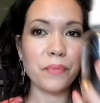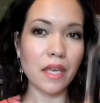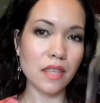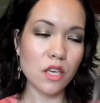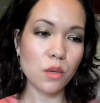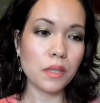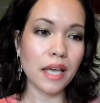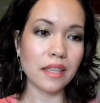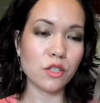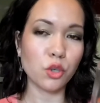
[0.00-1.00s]
I think you would
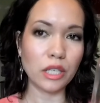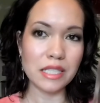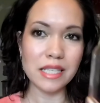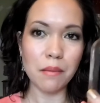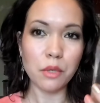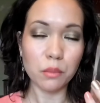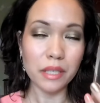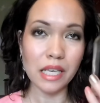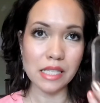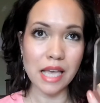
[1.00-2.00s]
like the Jordan Samuel
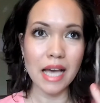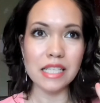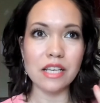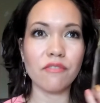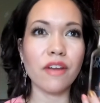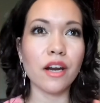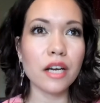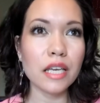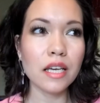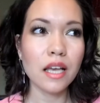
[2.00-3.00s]
because it has a
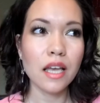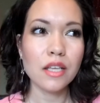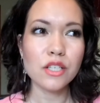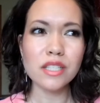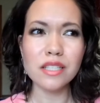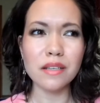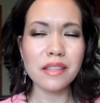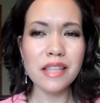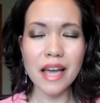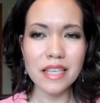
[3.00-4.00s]
very just
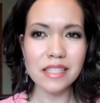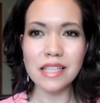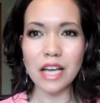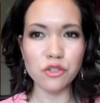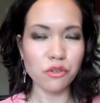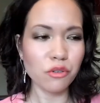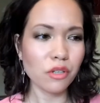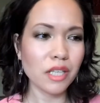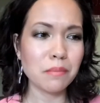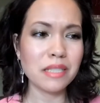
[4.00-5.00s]
nice, natural,
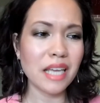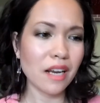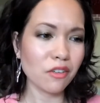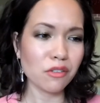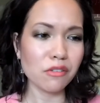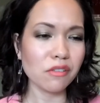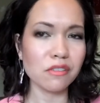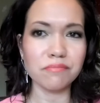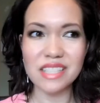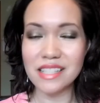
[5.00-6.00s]
like
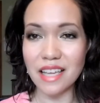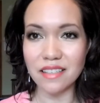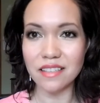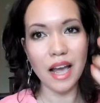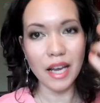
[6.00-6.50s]
botanical scent.